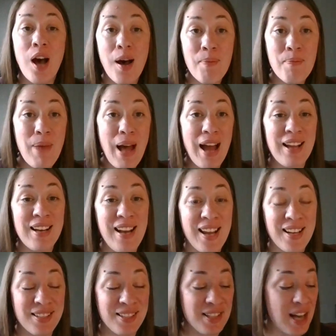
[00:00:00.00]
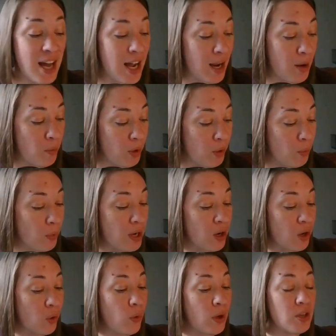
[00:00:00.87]
come back next time when
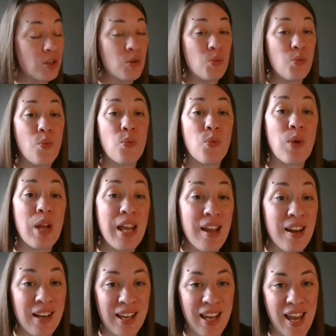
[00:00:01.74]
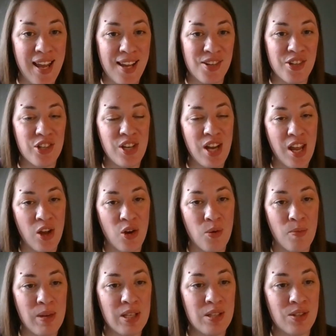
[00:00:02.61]
we are going to re-engage
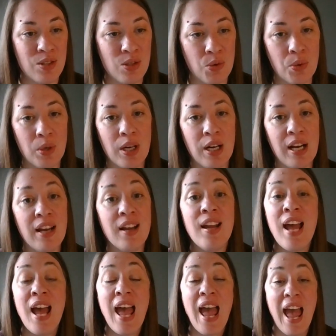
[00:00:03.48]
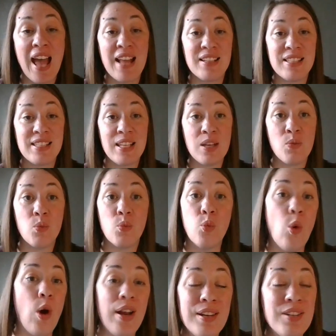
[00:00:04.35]
Naomi's story and see
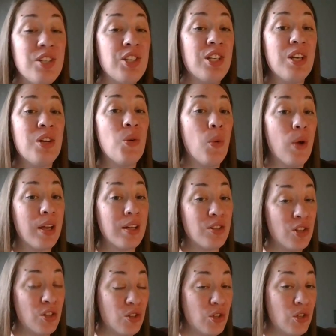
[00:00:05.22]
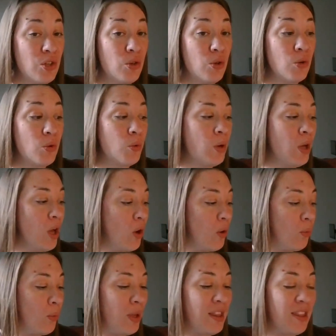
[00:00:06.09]
what is she going to do
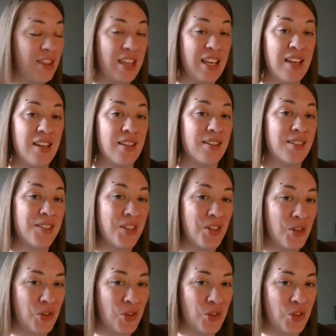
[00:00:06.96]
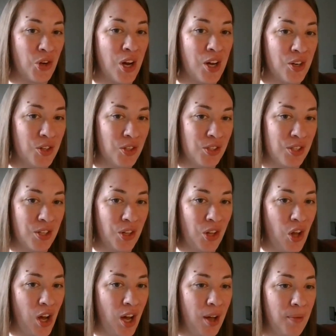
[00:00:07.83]
with these
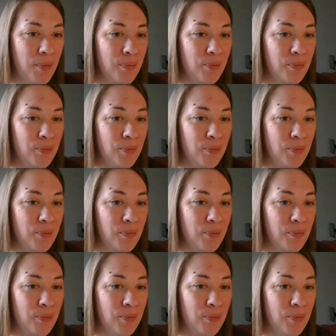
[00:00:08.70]
daughters-in-law.